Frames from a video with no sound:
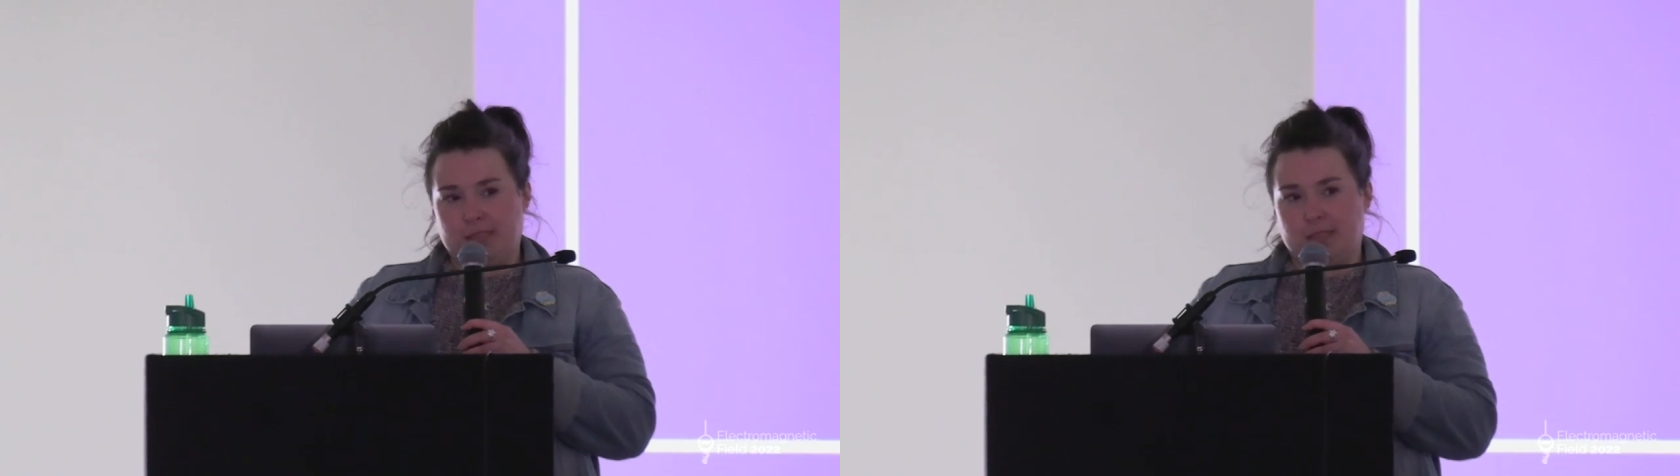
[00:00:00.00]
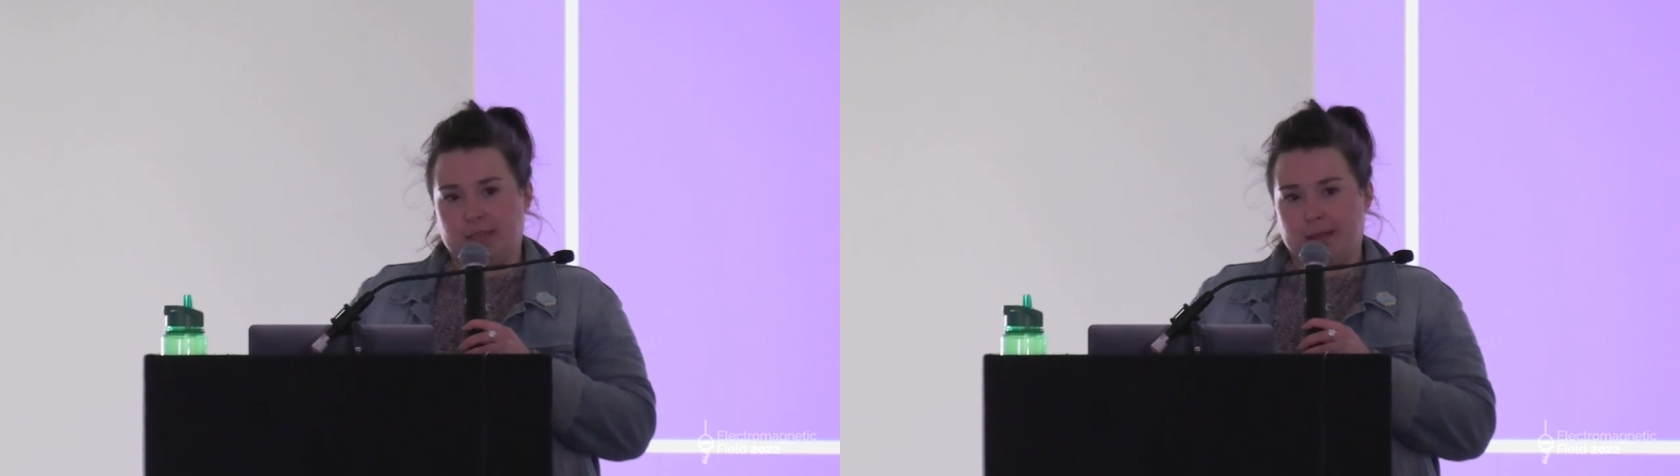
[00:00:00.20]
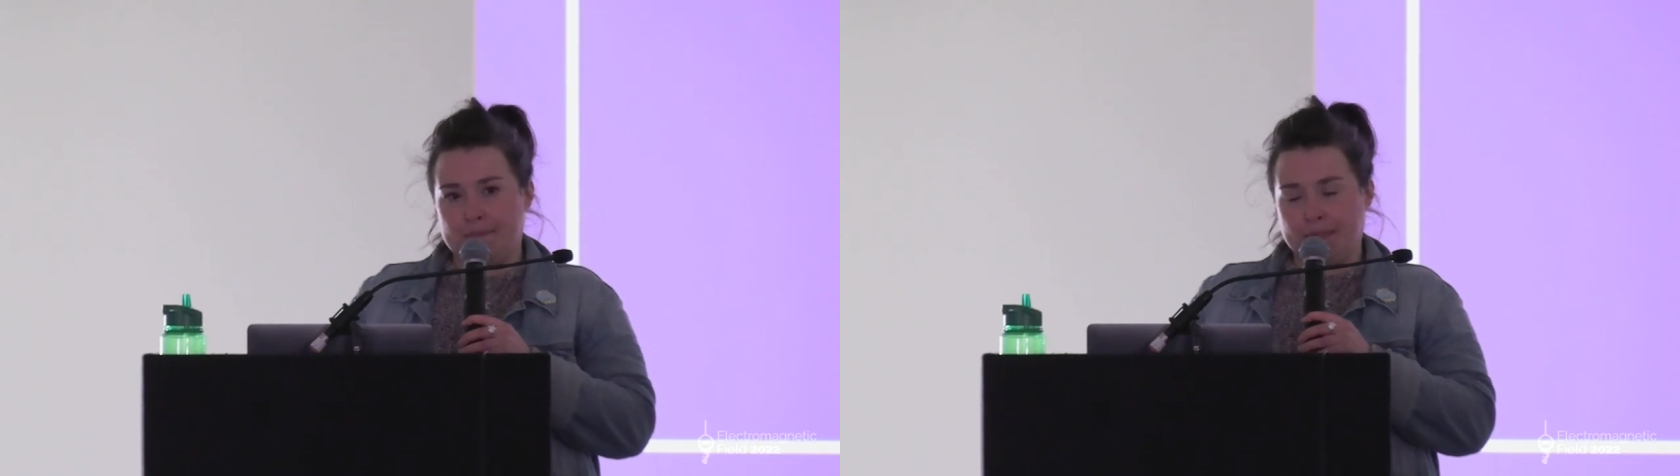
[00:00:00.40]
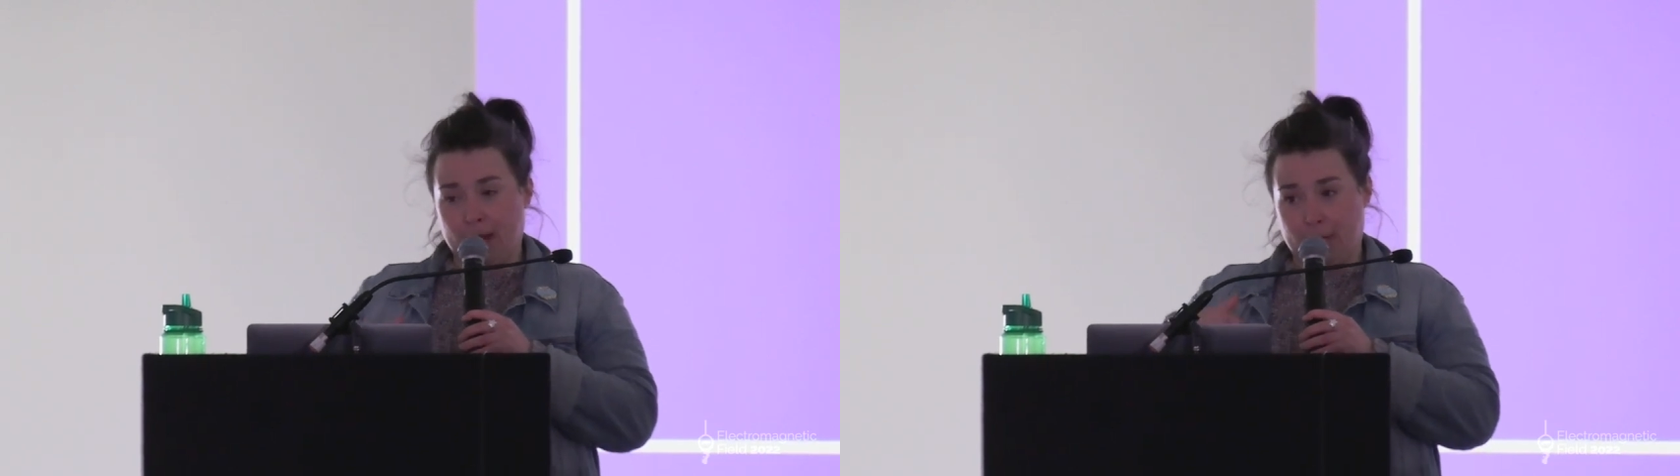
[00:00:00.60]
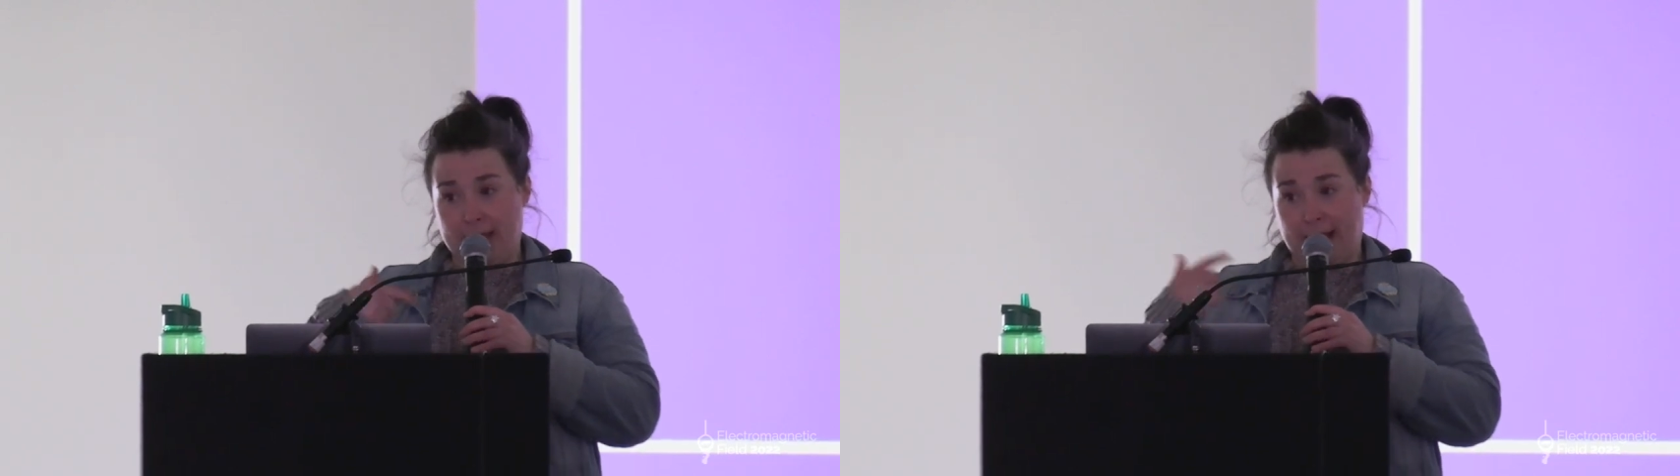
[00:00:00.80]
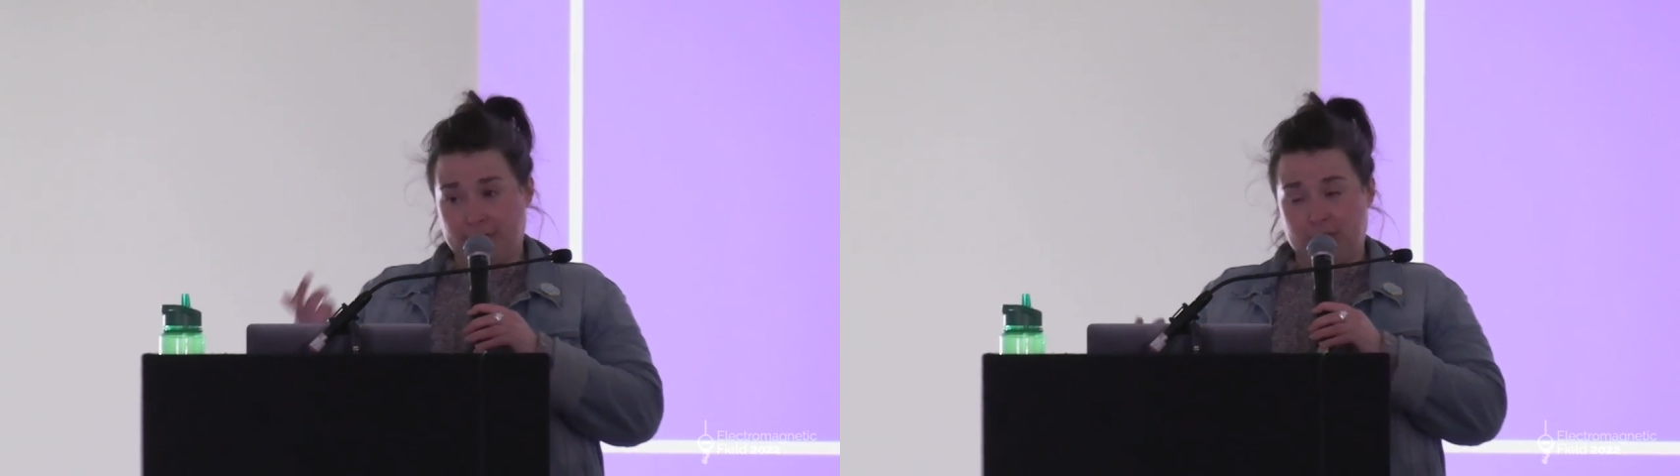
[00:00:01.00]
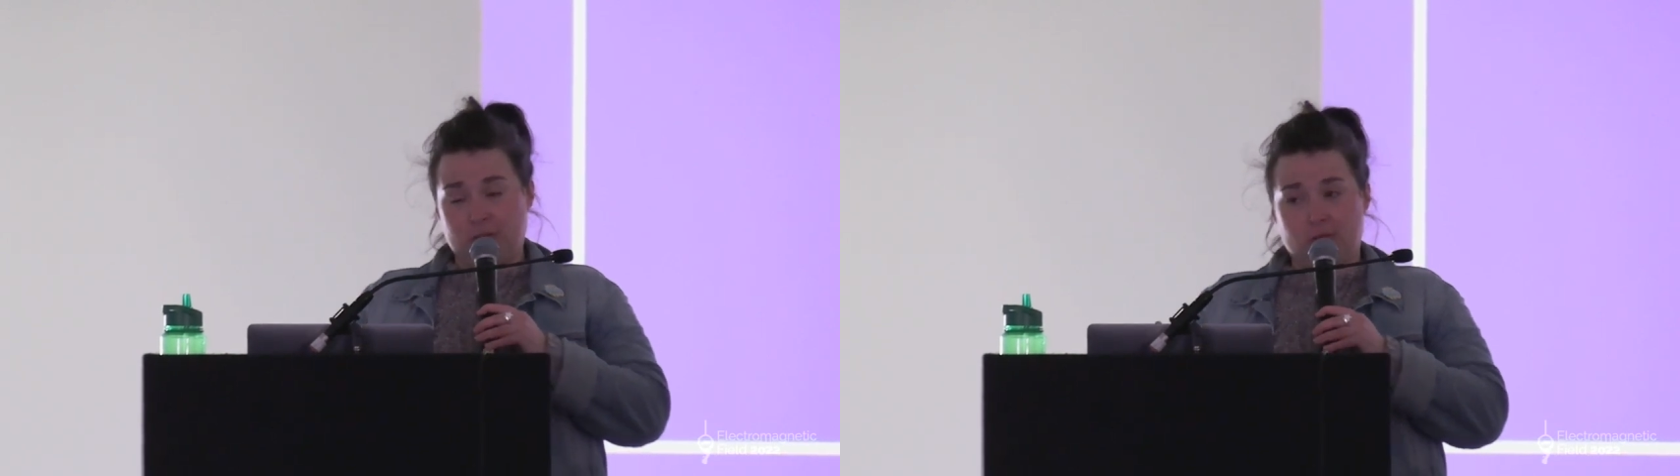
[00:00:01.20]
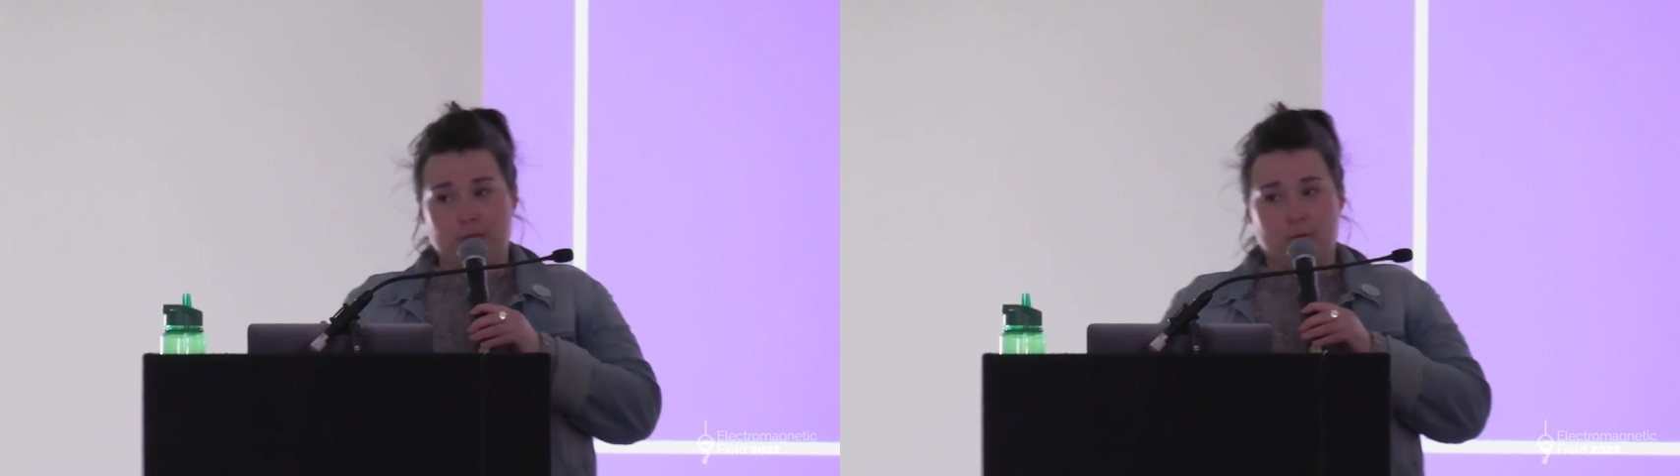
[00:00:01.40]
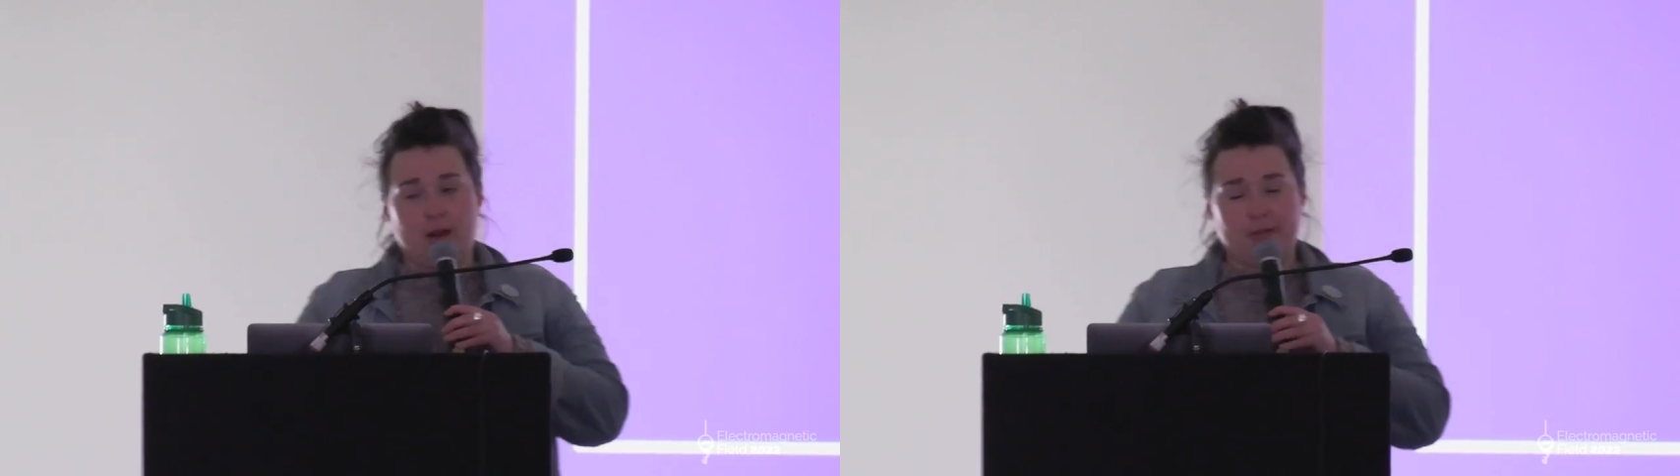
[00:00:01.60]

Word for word: each other. We have to talk more